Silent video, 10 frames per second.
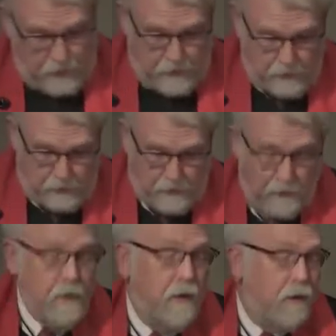in
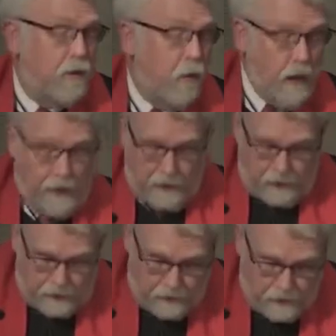the way
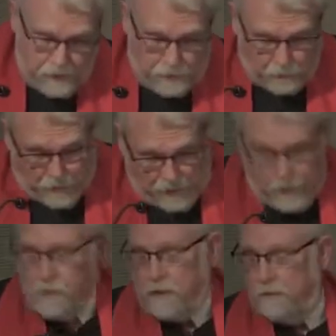that his
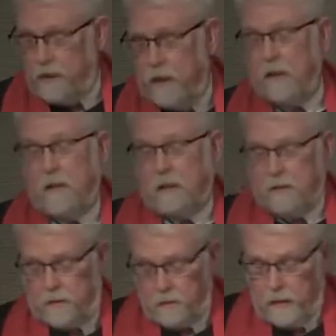range of
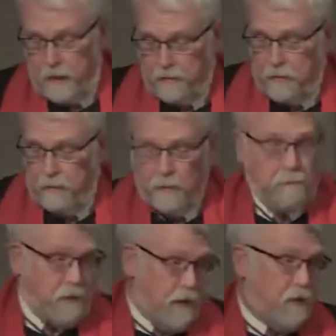dealings with other human
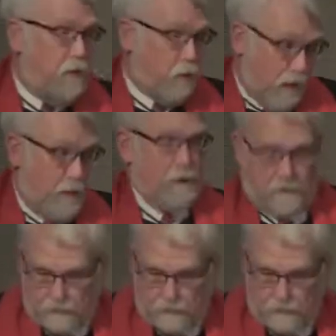beings went.